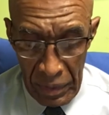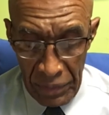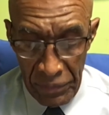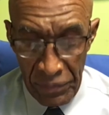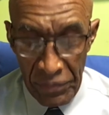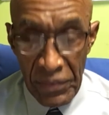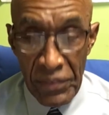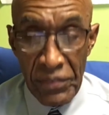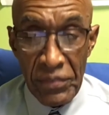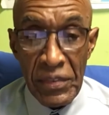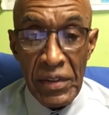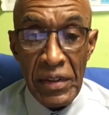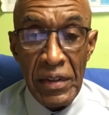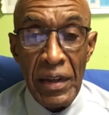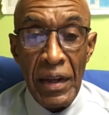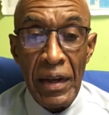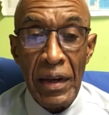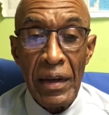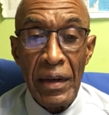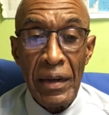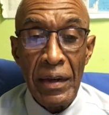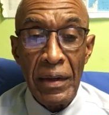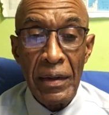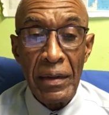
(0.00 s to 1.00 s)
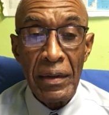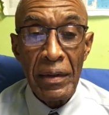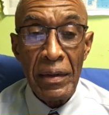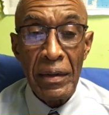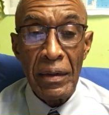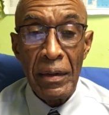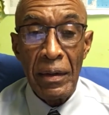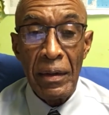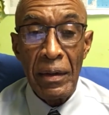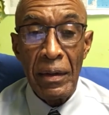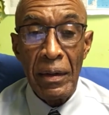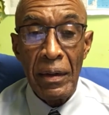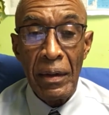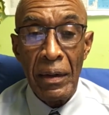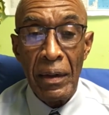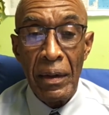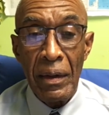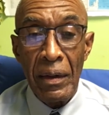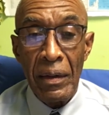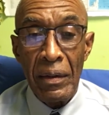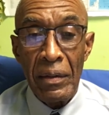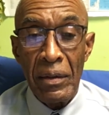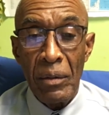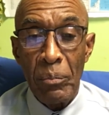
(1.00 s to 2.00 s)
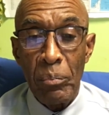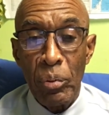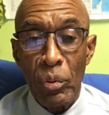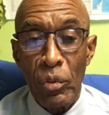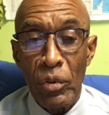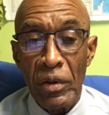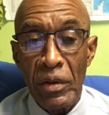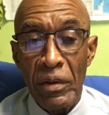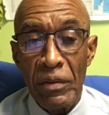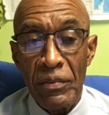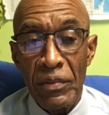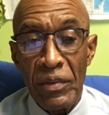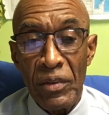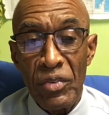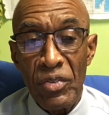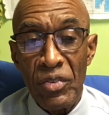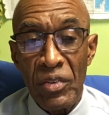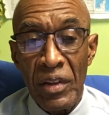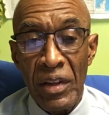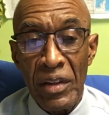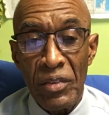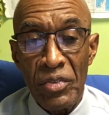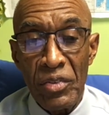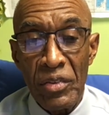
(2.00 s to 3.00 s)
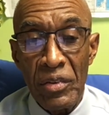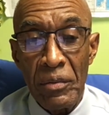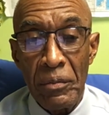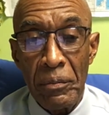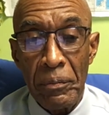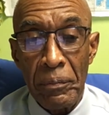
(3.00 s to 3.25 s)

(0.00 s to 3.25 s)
59. The point of this lesson